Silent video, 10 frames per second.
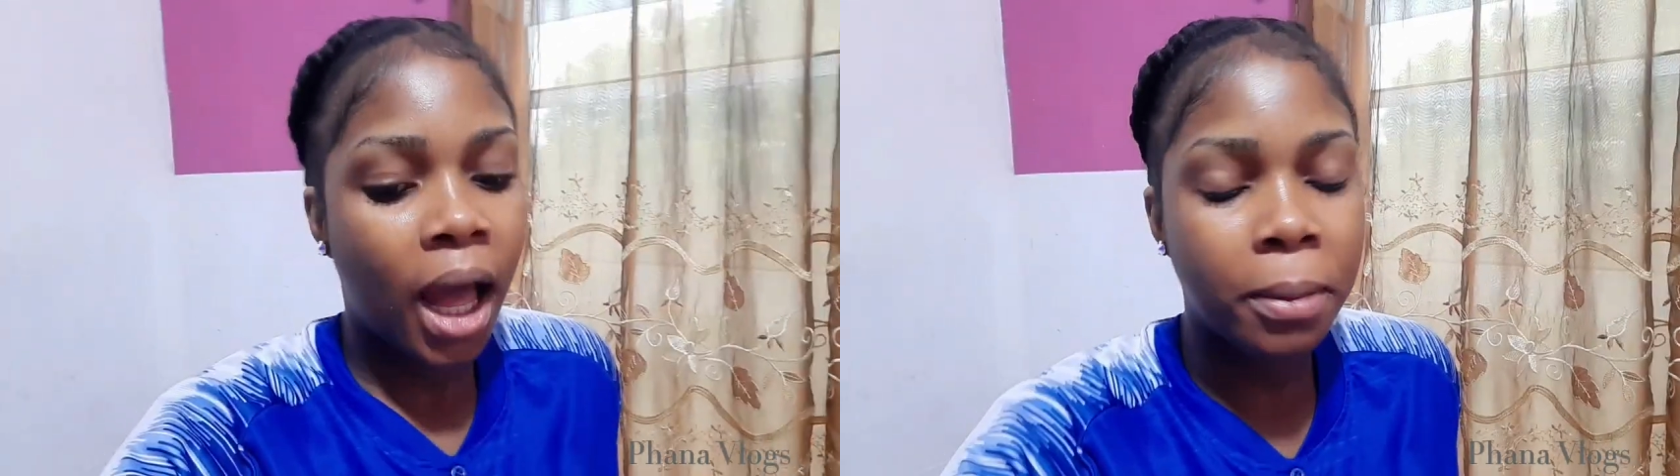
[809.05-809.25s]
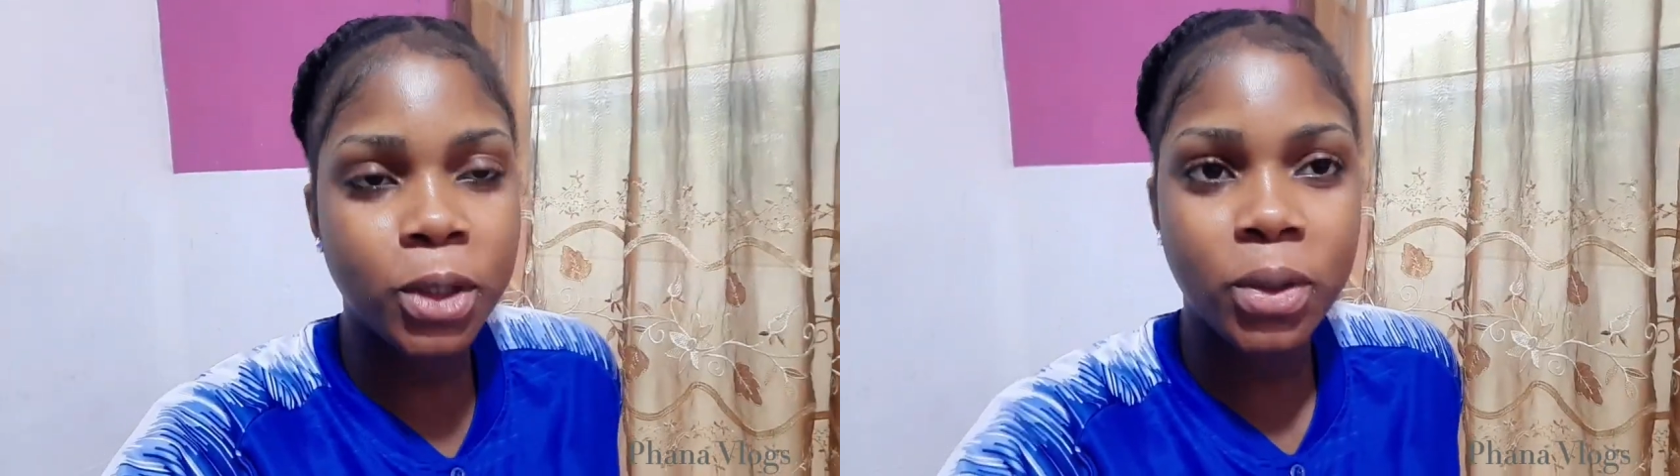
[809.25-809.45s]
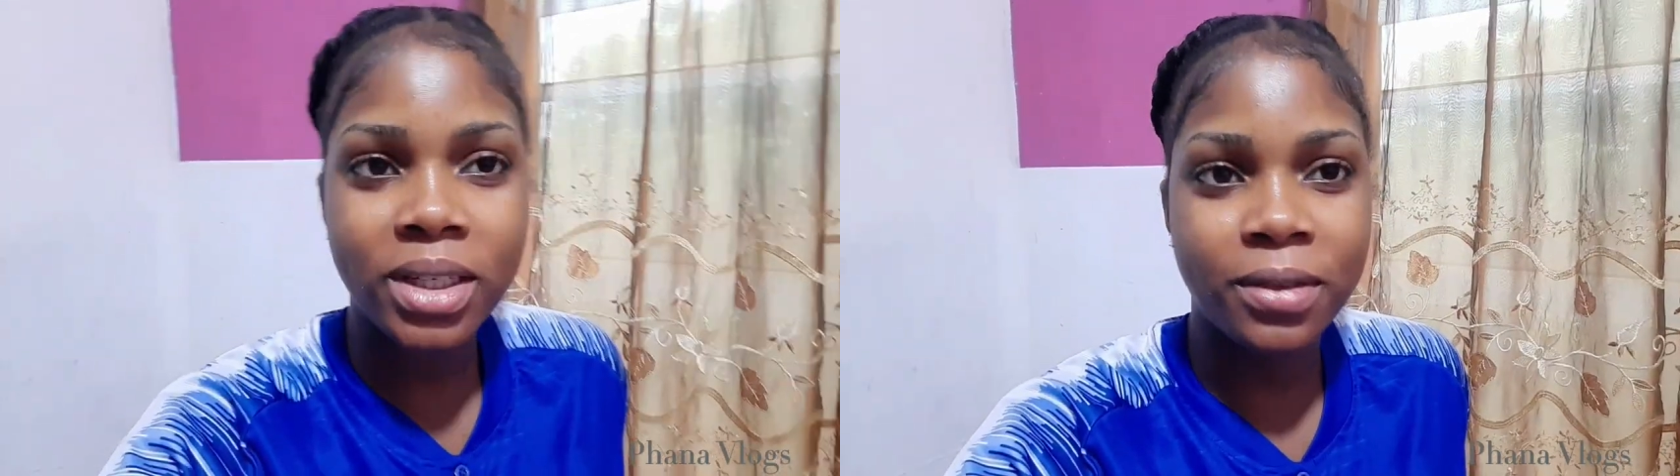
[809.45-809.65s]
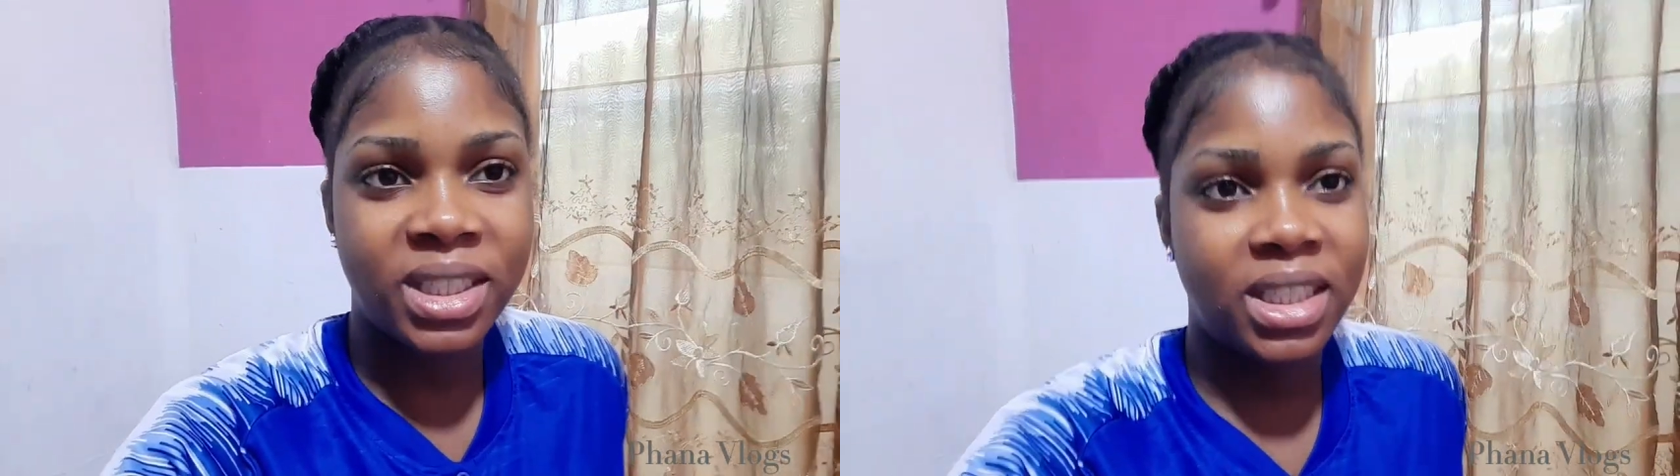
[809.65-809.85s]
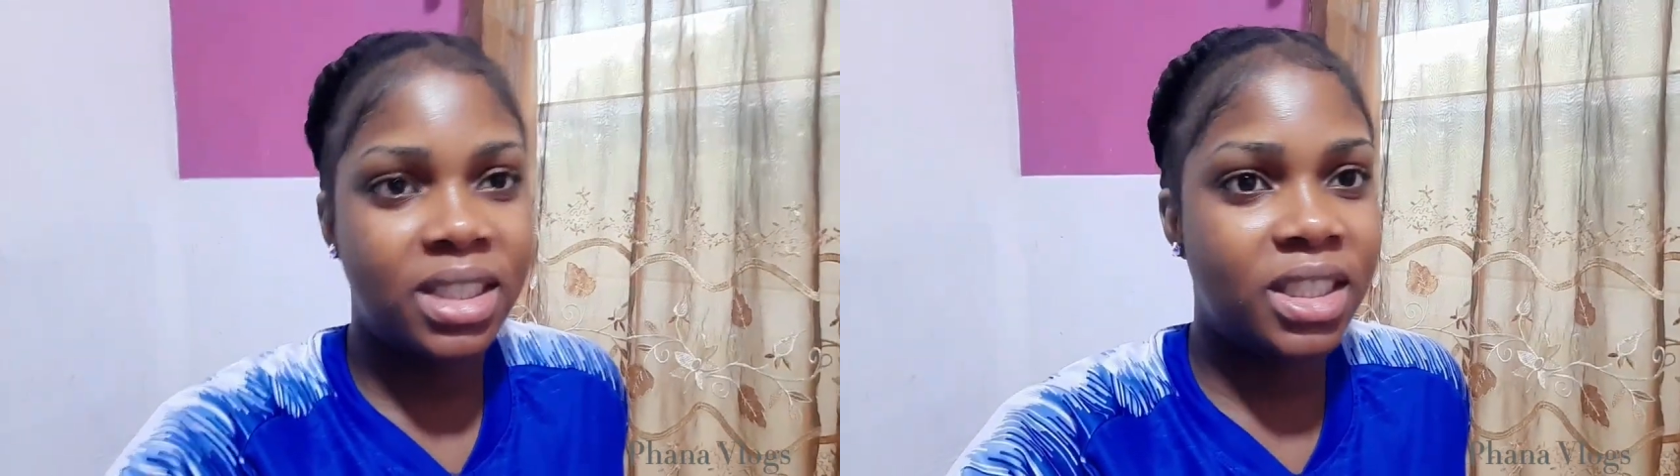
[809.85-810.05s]
I'm just waiting for
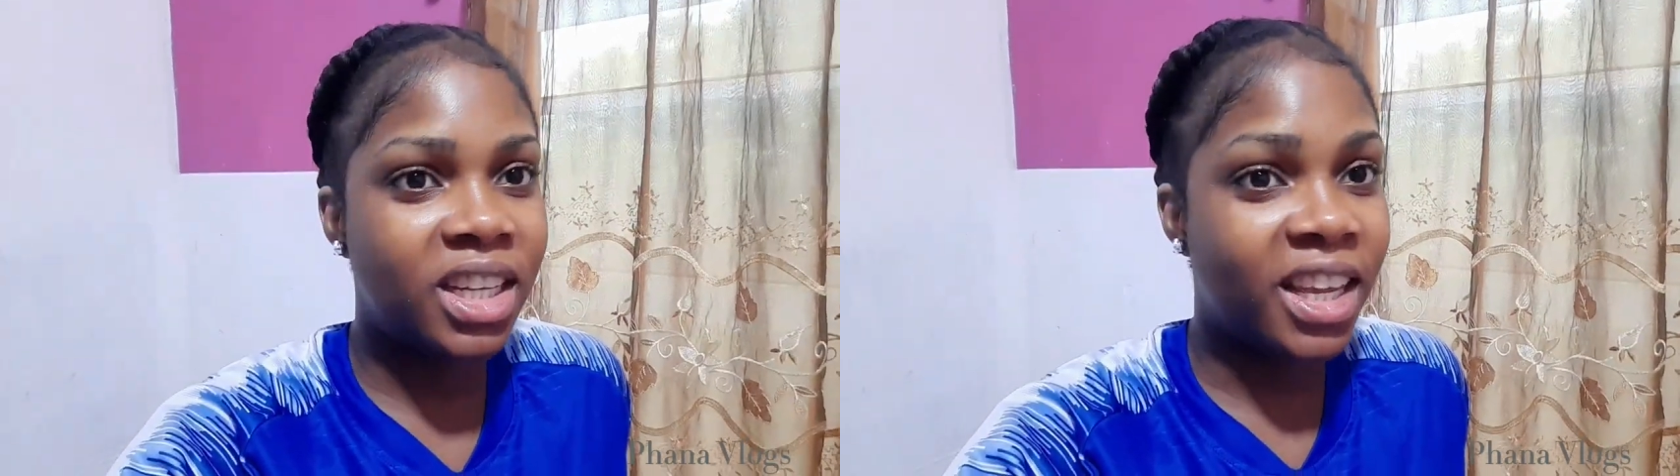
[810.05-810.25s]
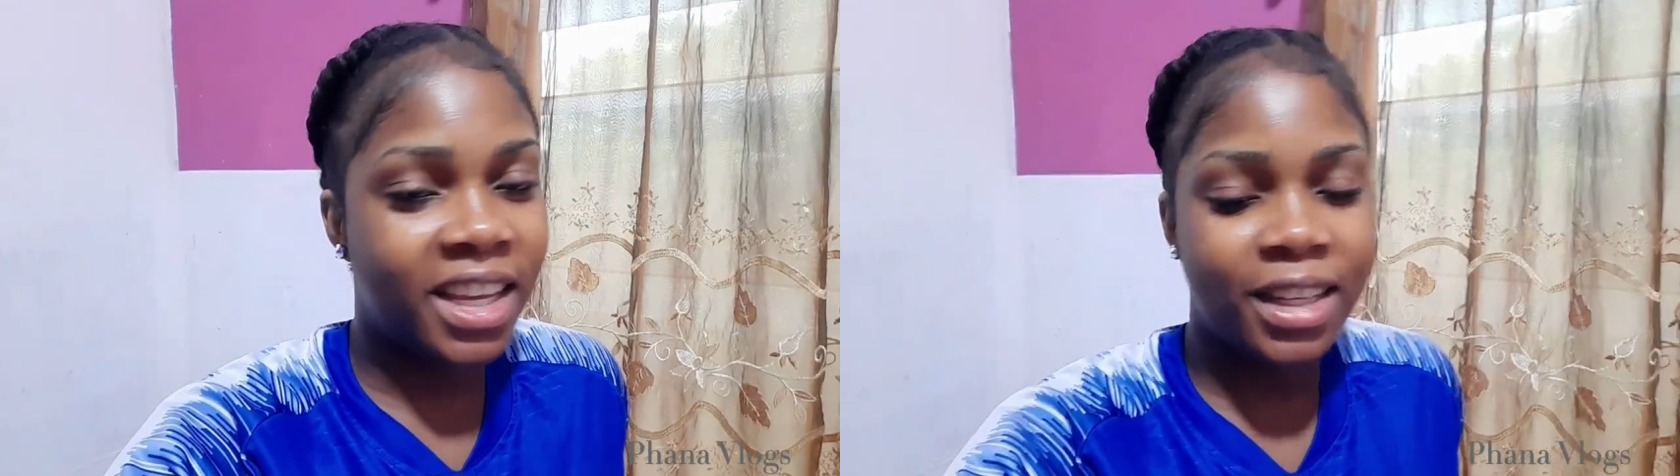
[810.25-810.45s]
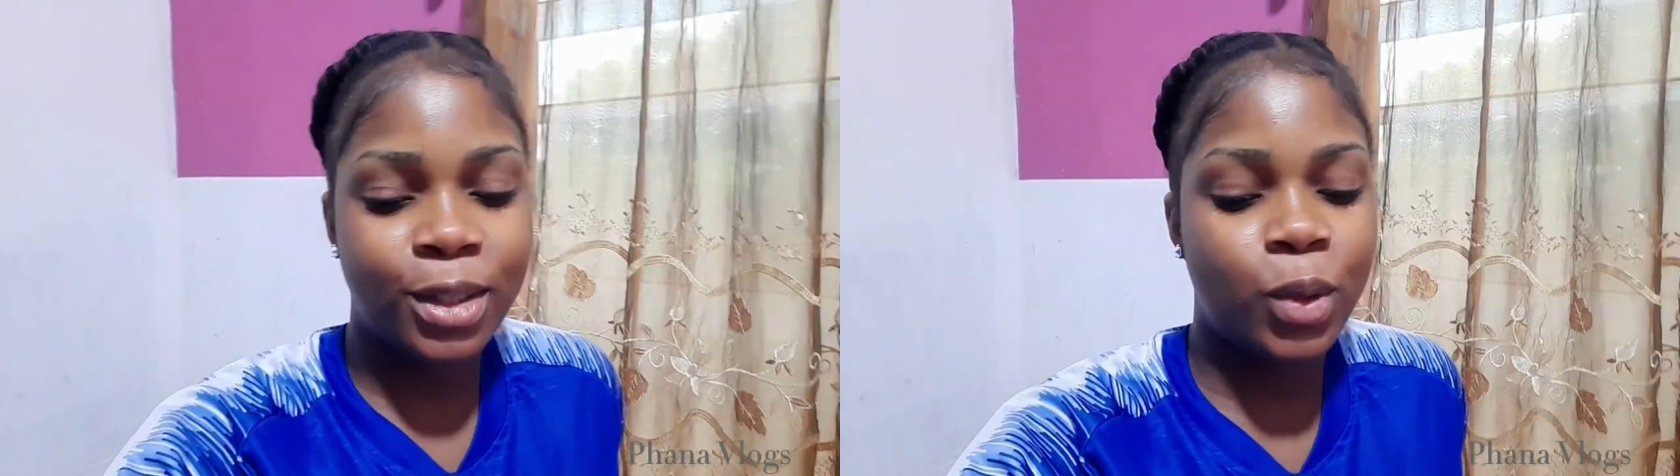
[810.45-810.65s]
this chicken